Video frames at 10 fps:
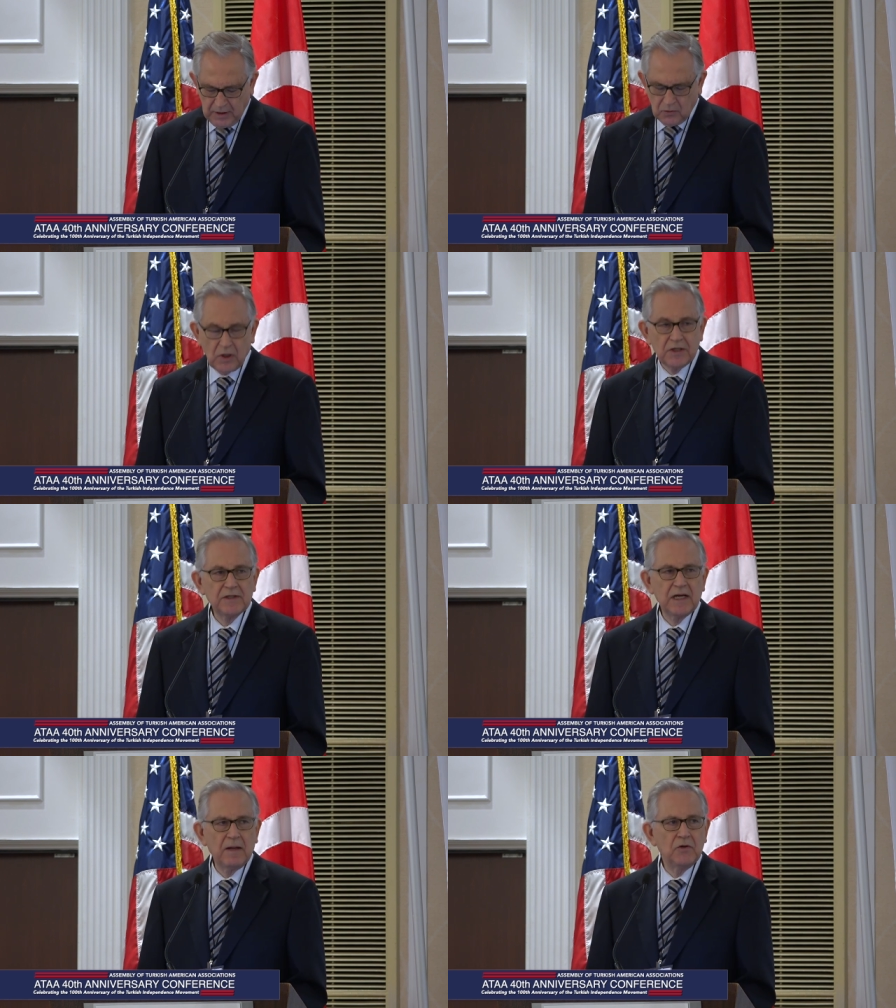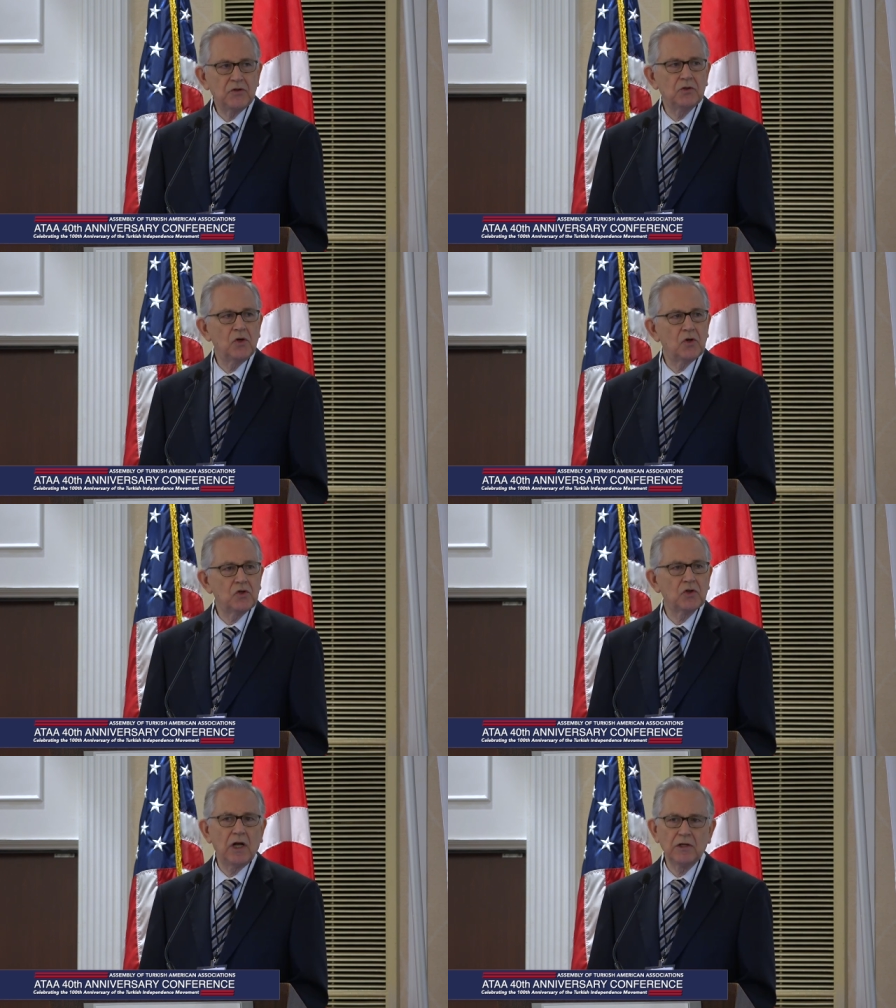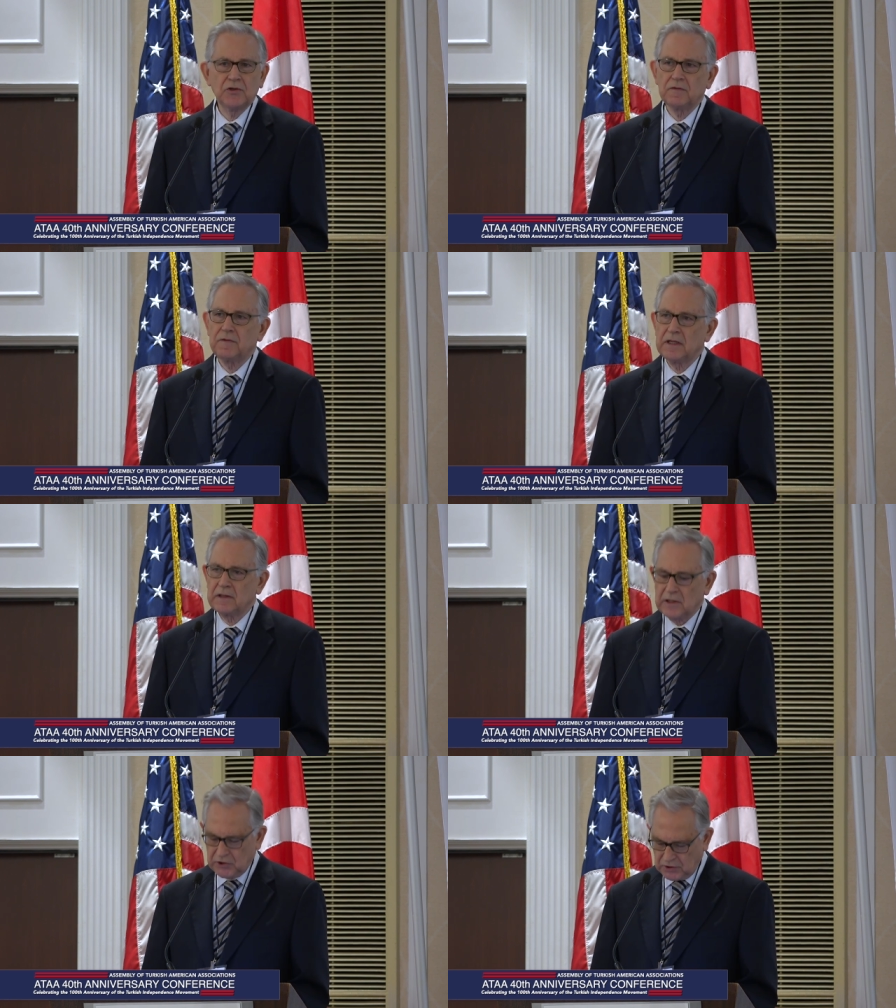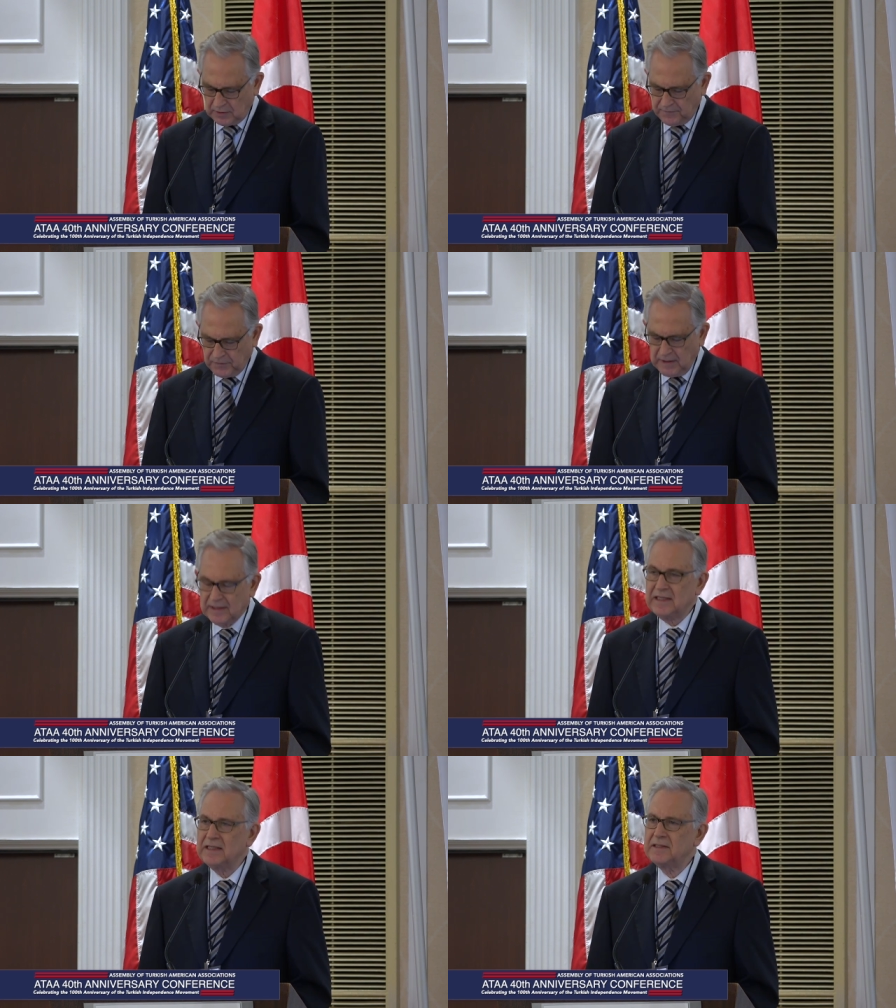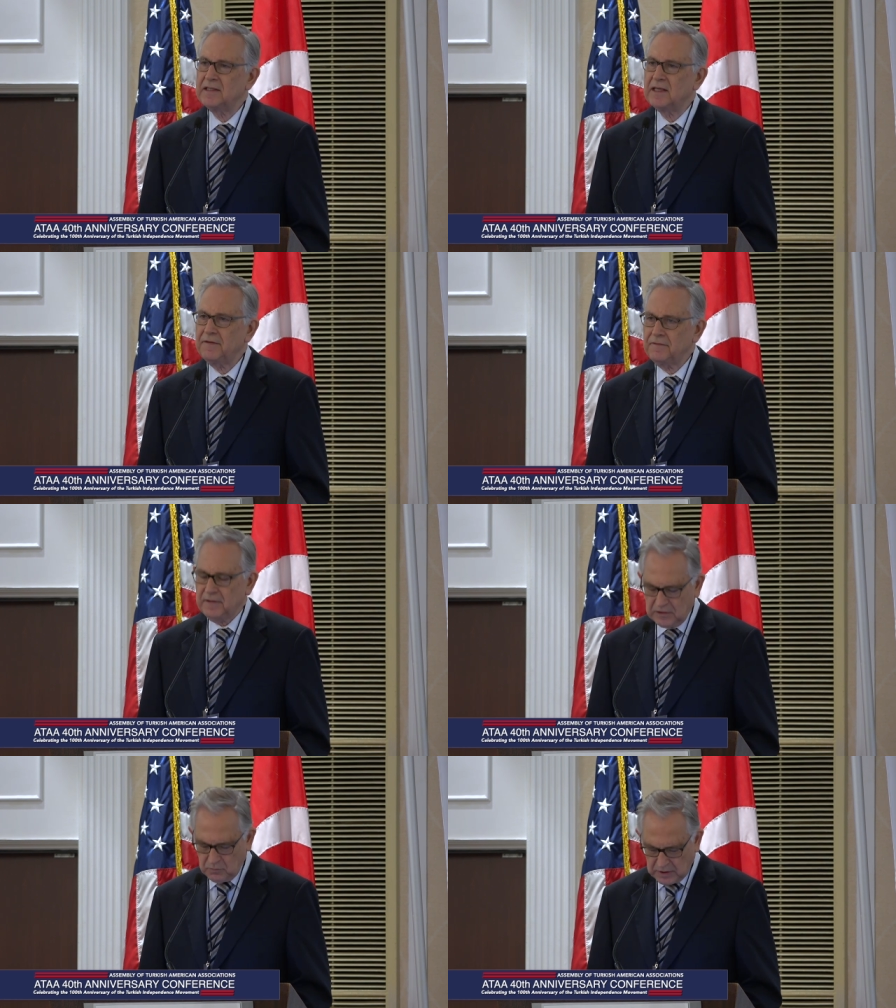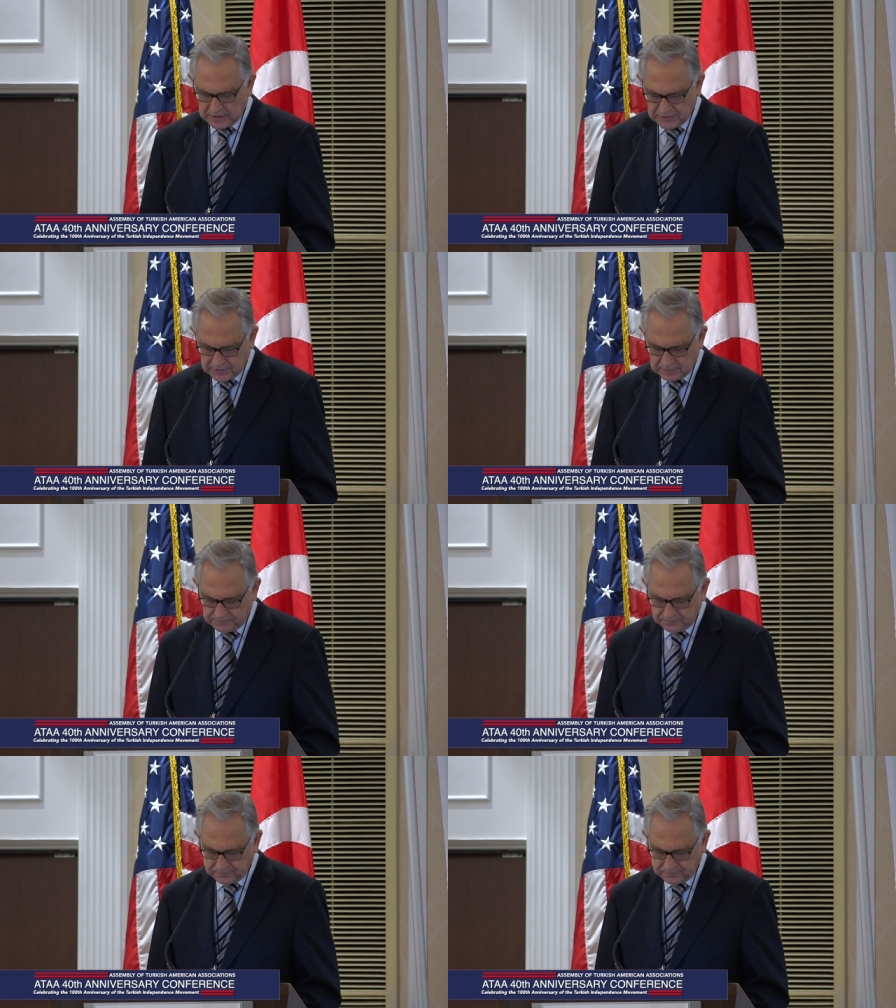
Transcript: to establish the Turkish Culture Foundation, TCF, in Boston.